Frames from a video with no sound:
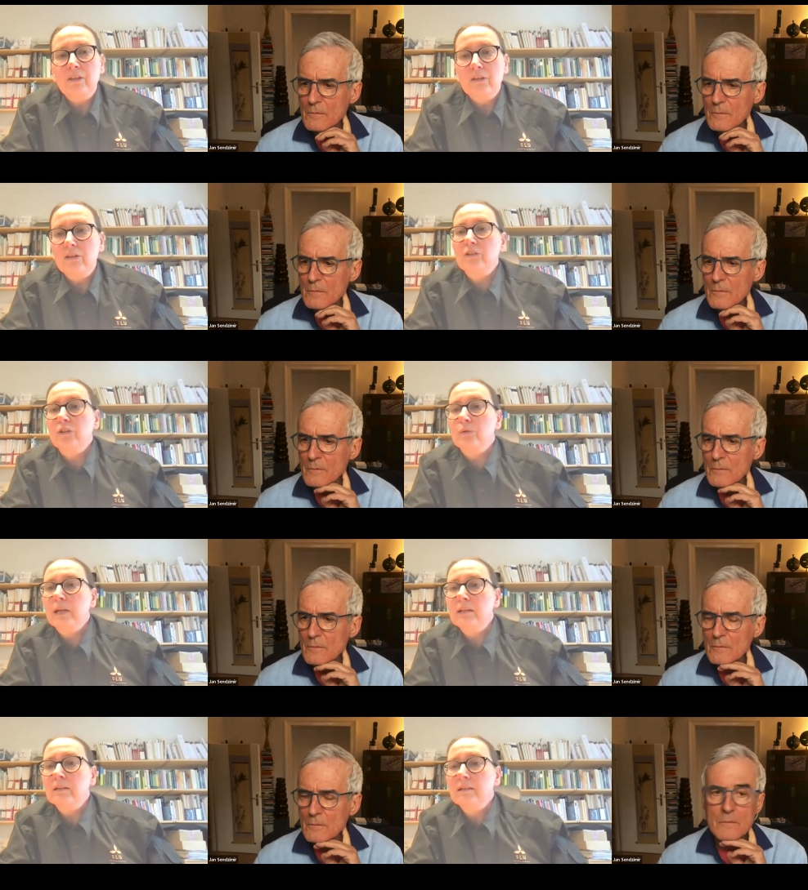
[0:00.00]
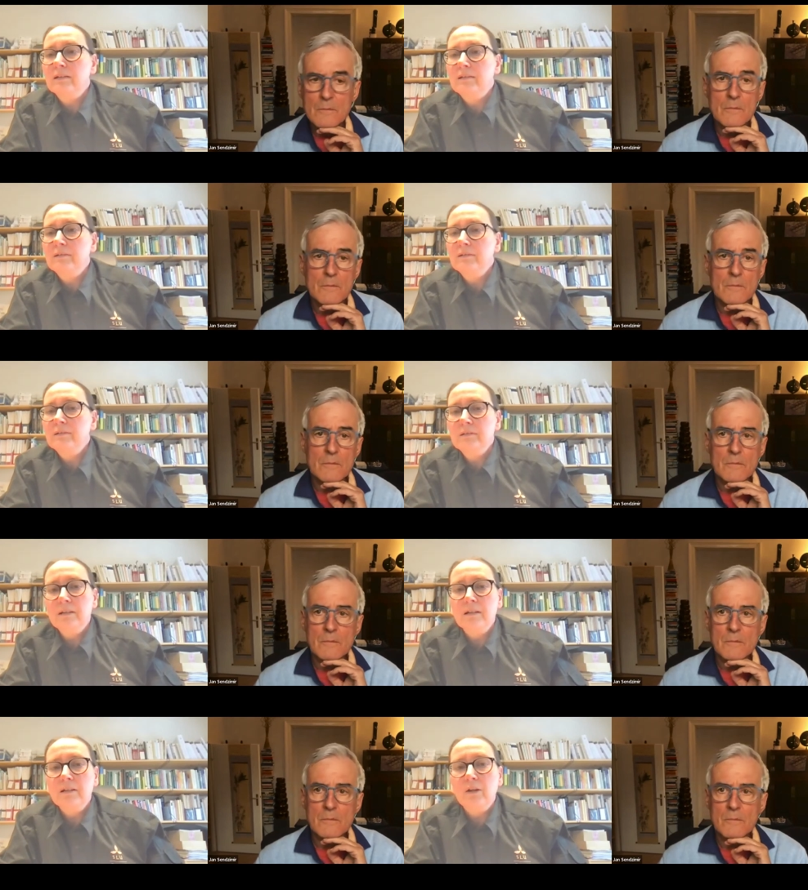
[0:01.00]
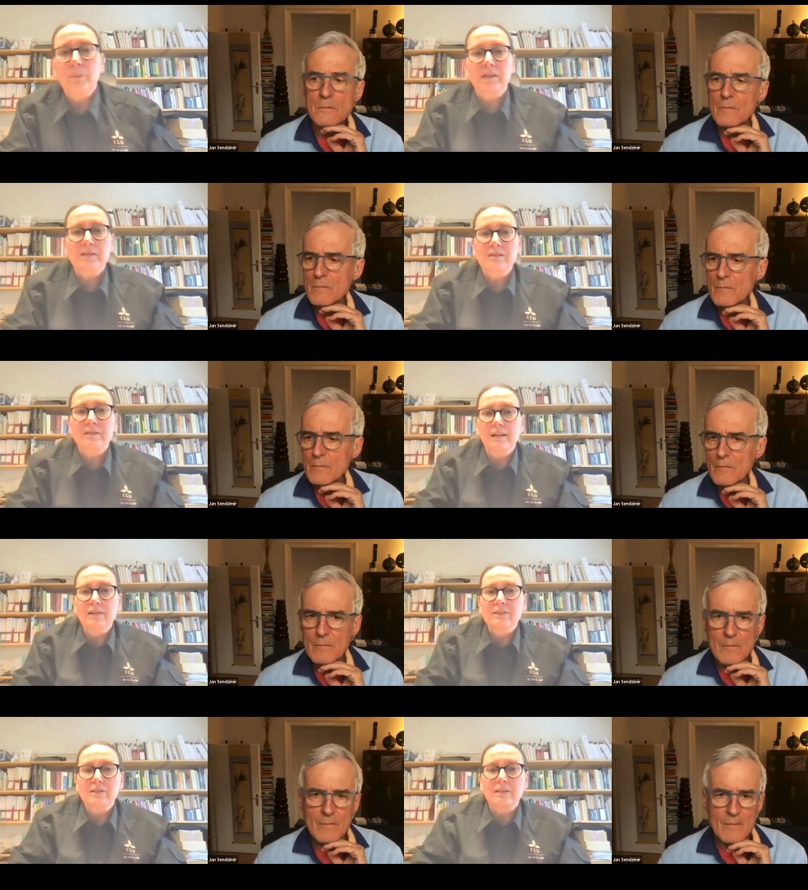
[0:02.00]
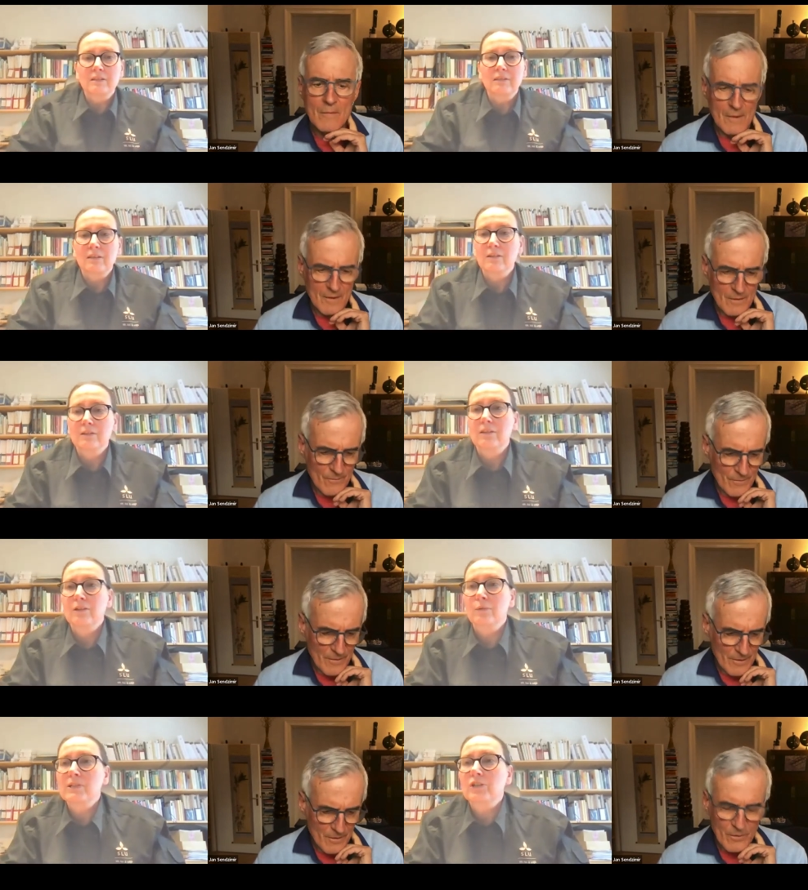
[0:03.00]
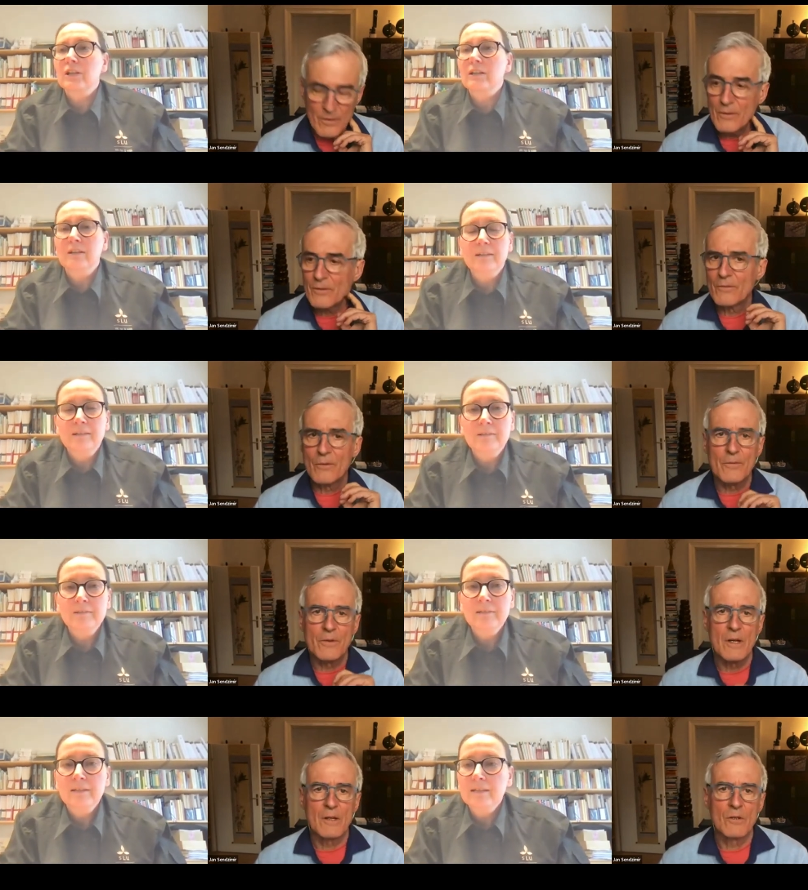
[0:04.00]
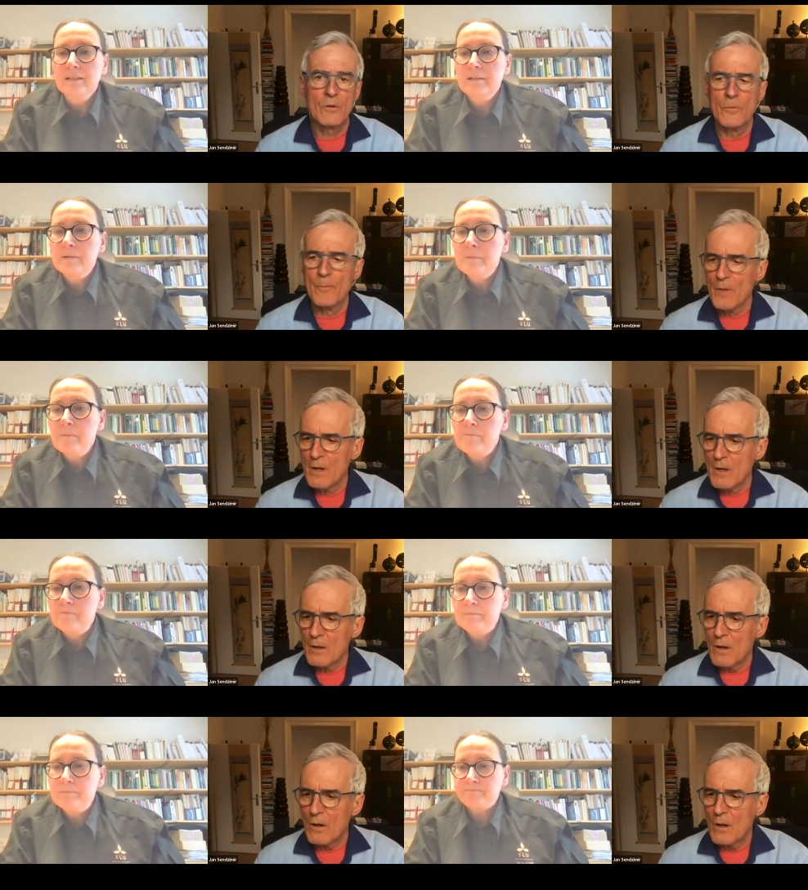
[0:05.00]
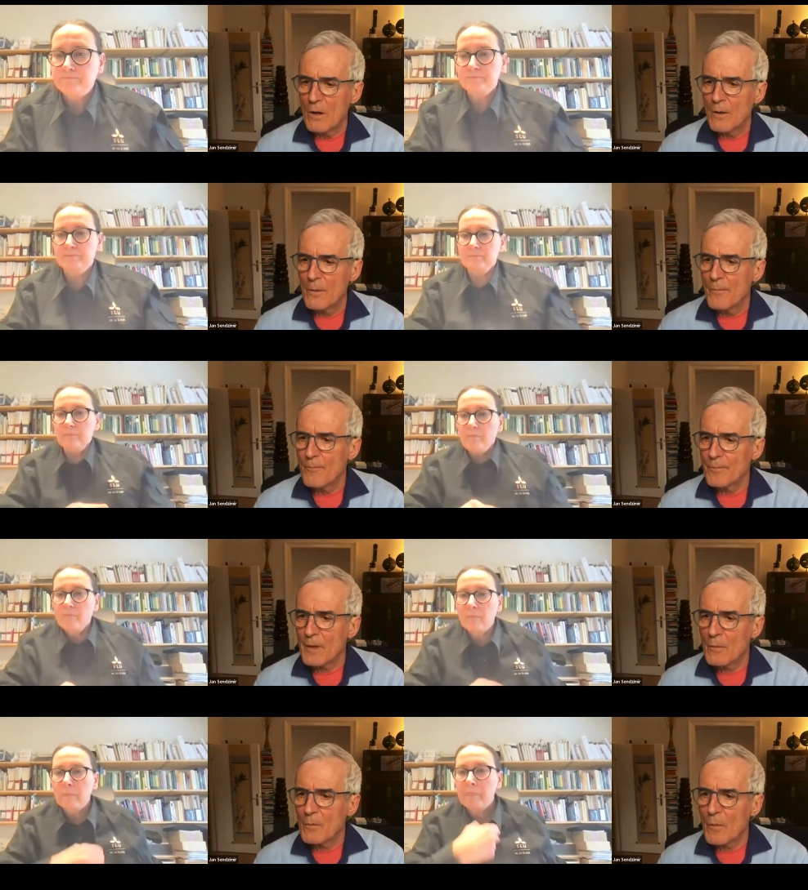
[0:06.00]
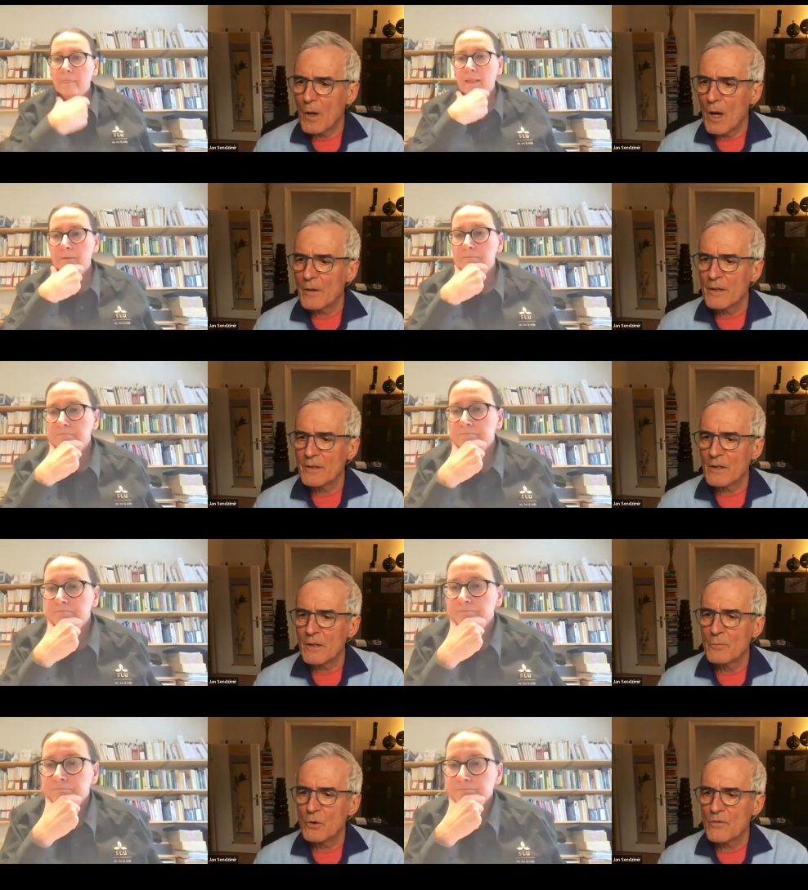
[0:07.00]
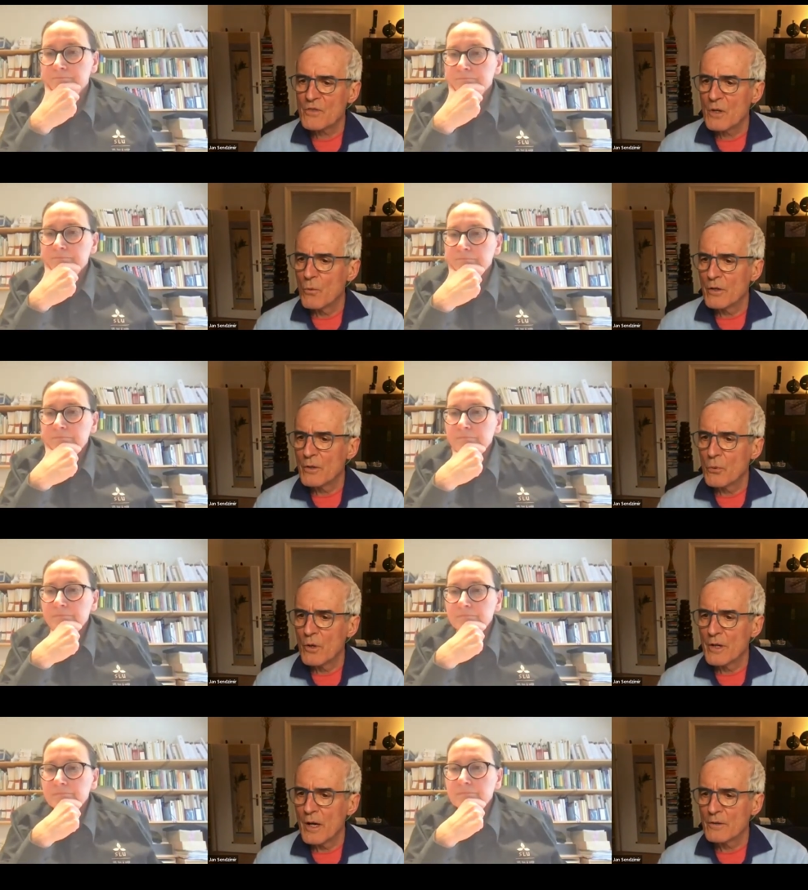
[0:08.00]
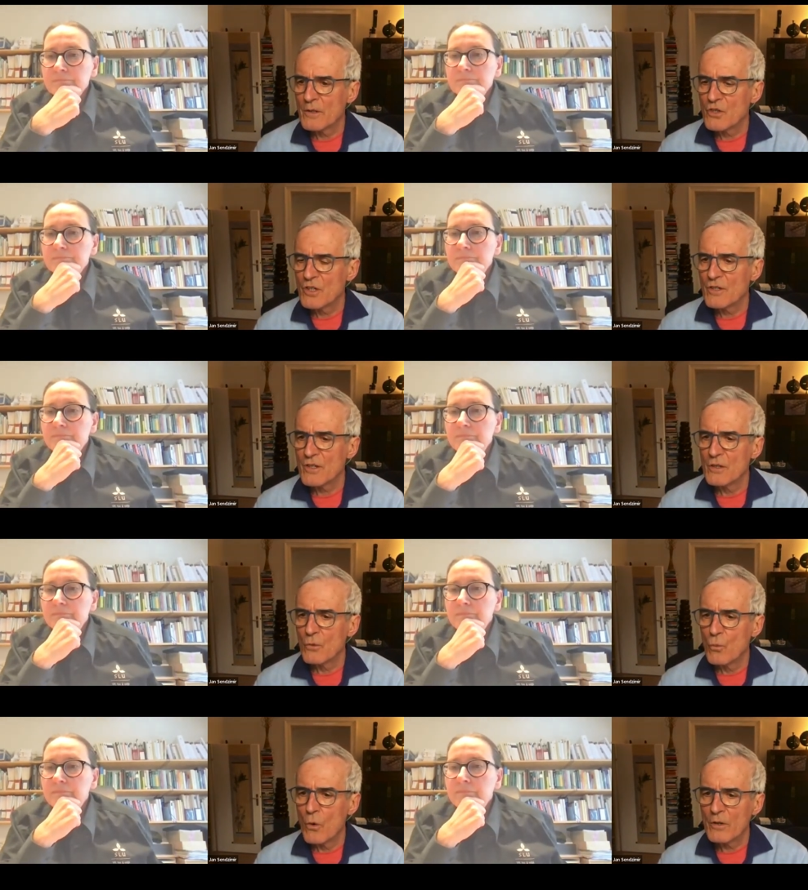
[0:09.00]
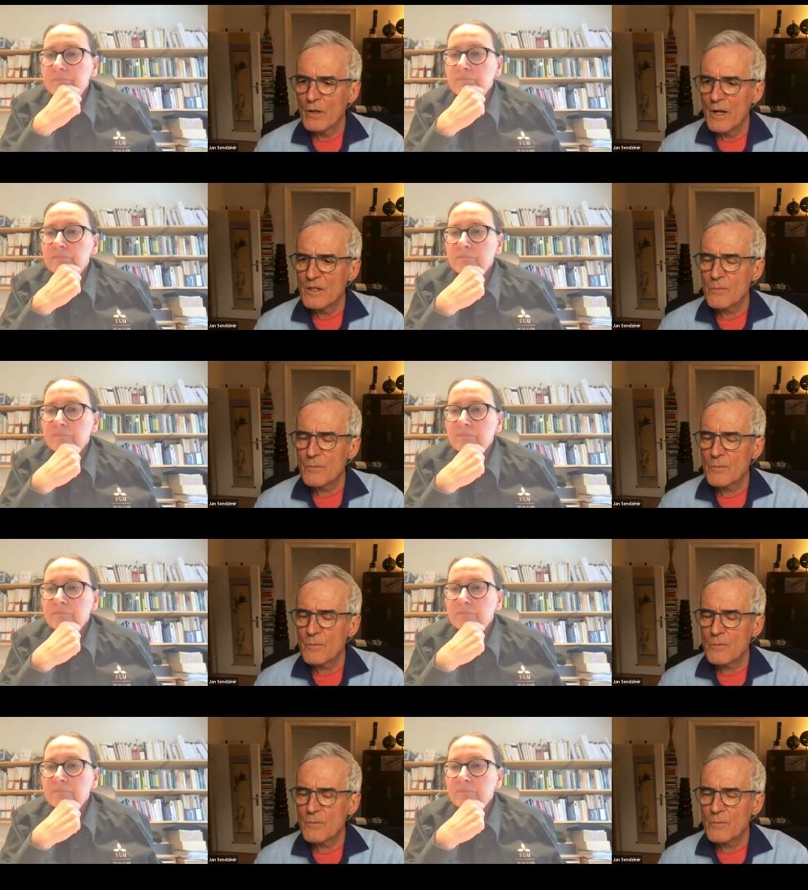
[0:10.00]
Speaker 1: urine. I hope this answers the, the question.
Speaker 2: Thank you. Uh, Agata Klimkowska wanted to point out that she's in the Waterlands